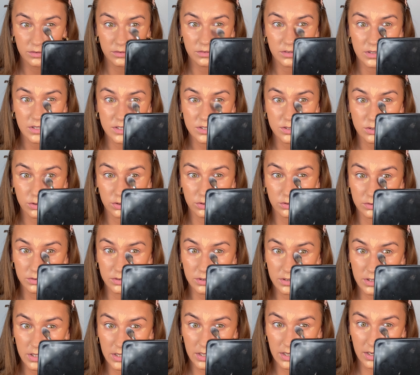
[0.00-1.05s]
this under
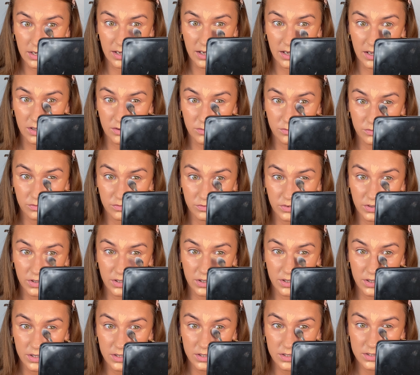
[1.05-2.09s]
the eye
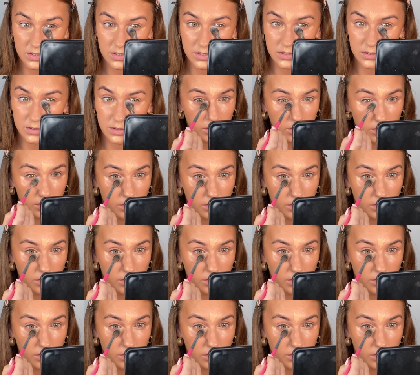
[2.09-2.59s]
first.